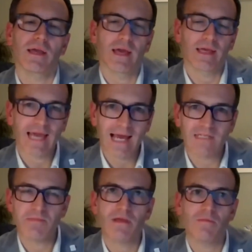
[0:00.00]

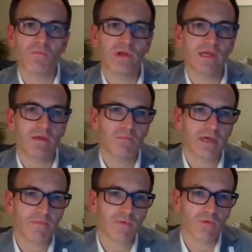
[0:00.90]
academy and bringing
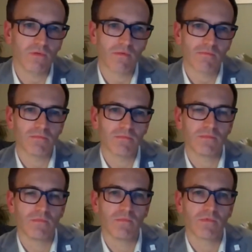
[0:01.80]
people
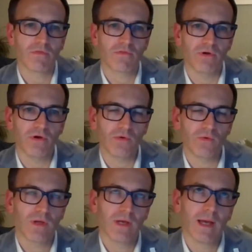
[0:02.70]
through,